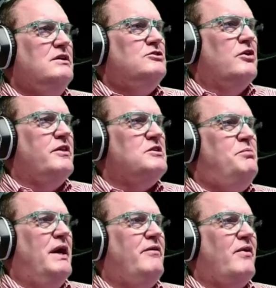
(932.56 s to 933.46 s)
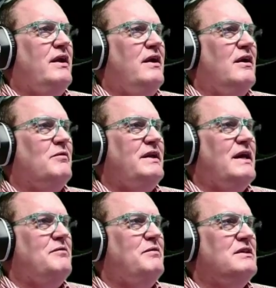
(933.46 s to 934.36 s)
So this bed right here, my
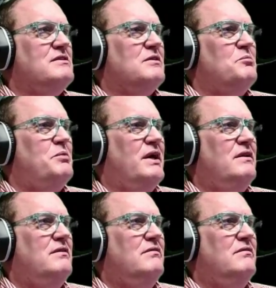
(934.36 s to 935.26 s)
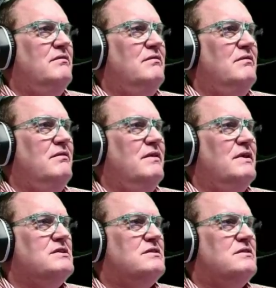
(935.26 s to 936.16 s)
dad made this little bed,
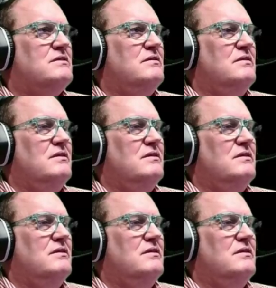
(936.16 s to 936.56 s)
this